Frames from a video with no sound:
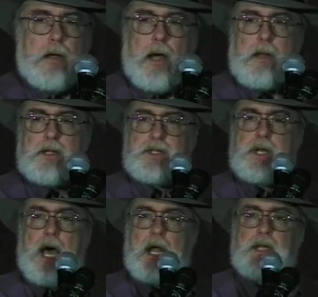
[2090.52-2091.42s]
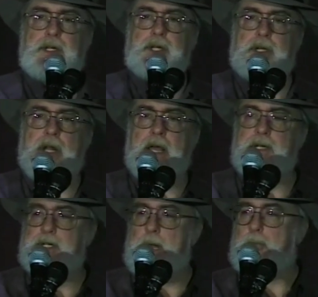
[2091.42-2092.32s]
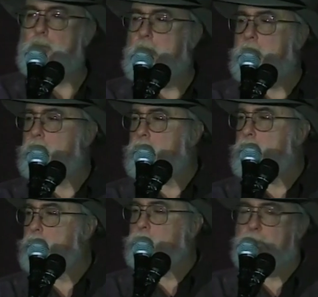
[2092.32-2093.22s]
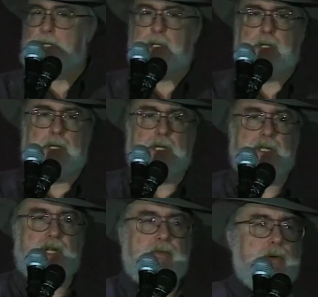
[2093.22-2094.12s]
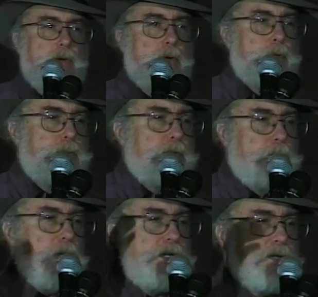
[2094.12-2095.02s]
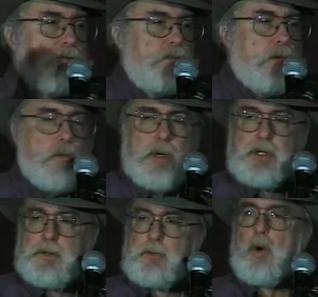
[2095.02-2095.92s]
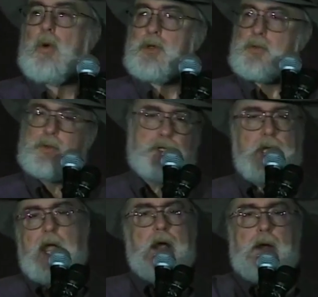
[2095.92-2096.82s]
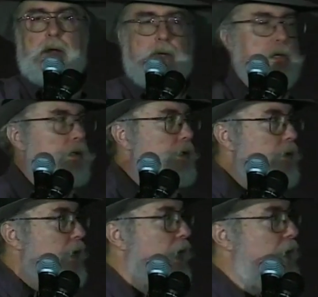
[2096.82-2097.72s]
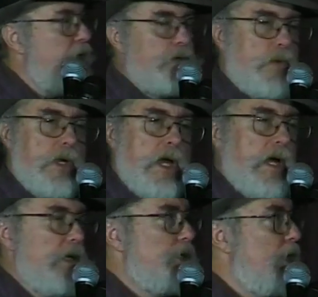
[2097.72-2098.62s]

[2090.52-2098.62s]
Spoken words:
all this knowledge and had separated the humans into these 7 groups, the best of which, of course, was the Aryans, okay? And that's where he got his